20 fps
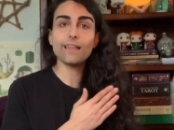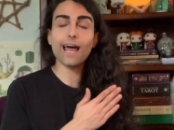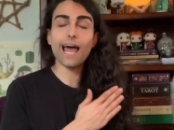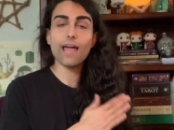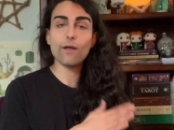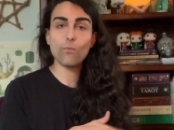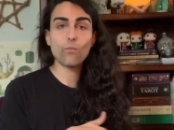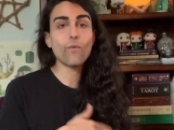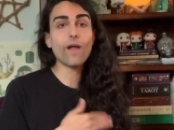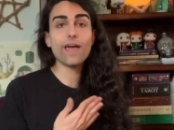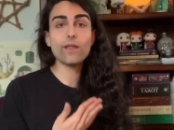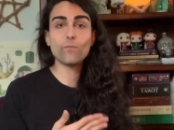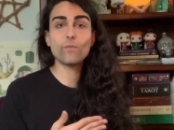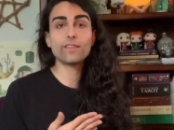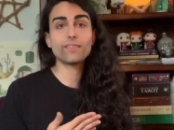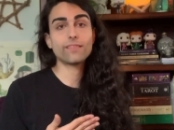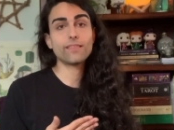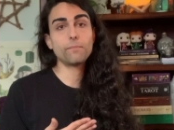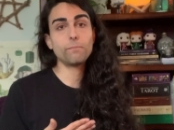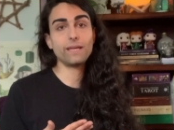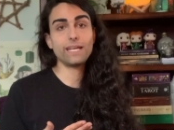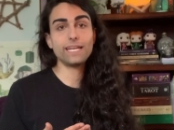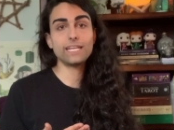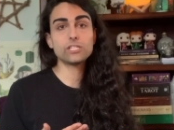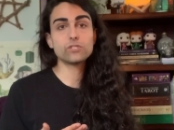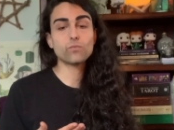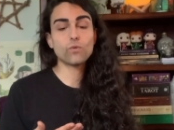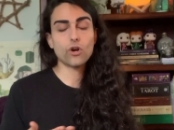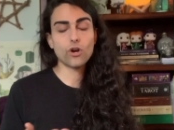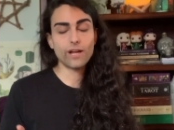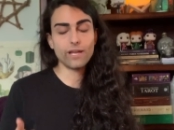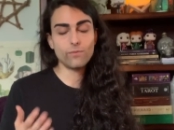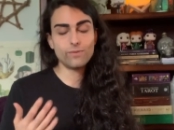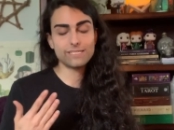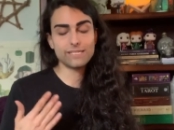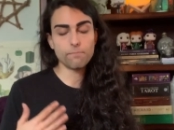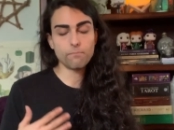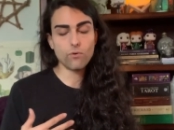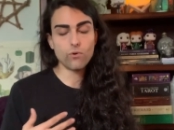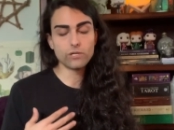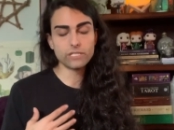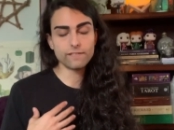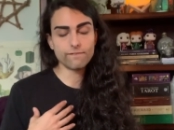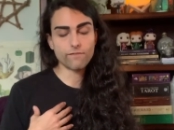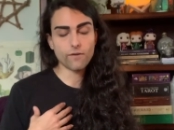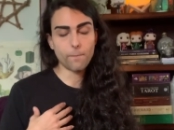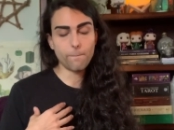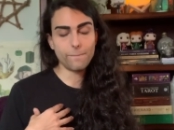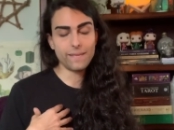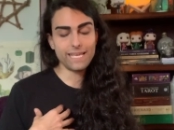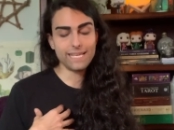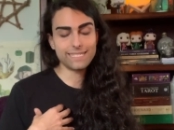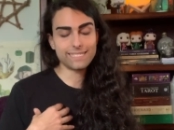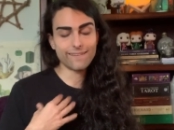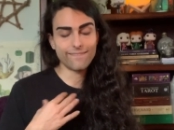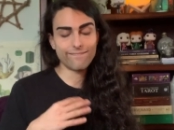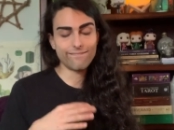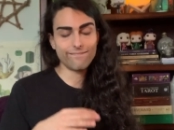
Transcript: I read what the meanings were, it was important for me to